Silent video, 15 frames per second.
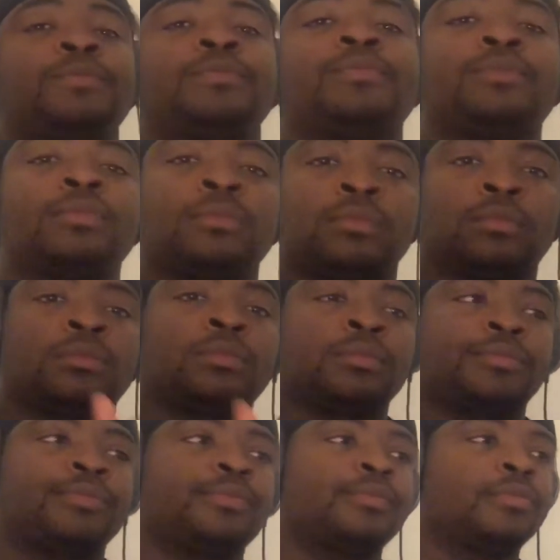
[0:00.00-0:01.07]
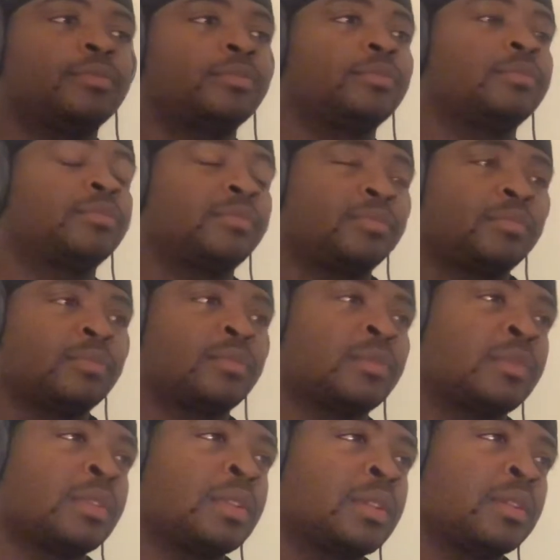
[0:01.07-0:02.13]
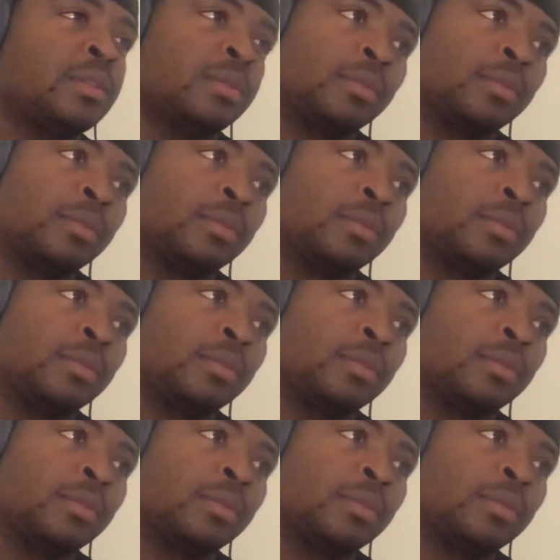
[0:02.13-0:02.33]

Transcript: Harry, we're missing one piece. Nah, nah, nah.